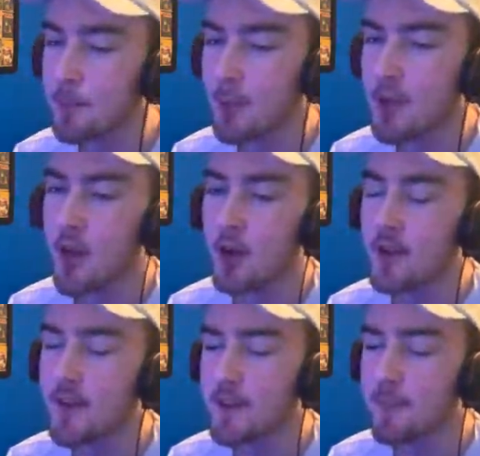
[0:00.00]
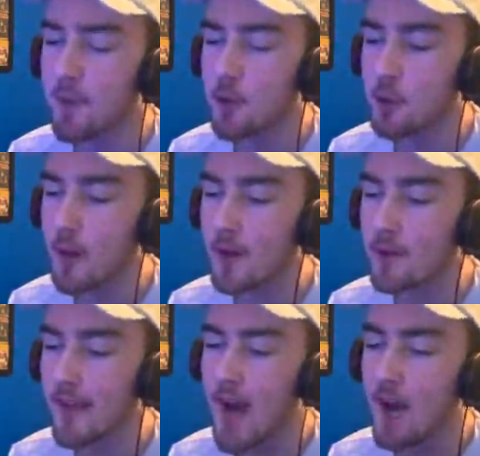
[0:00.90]
pretty early in the first
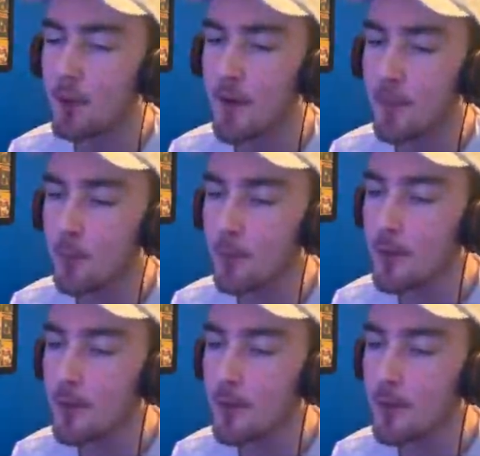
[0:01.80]
round, like halfway through.